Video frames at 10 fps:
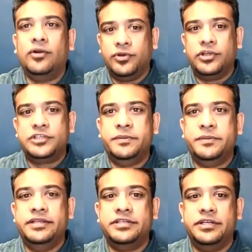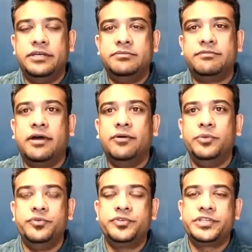of your experience in terms of how
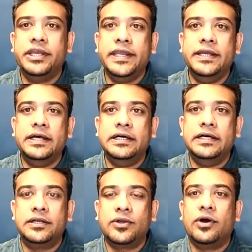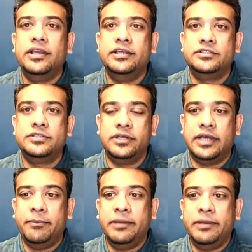you studied toys,
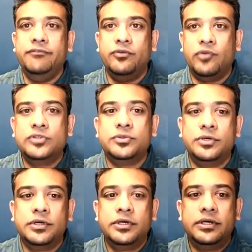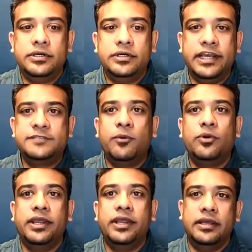I believe you're also
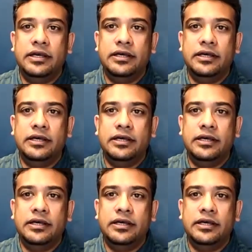exporting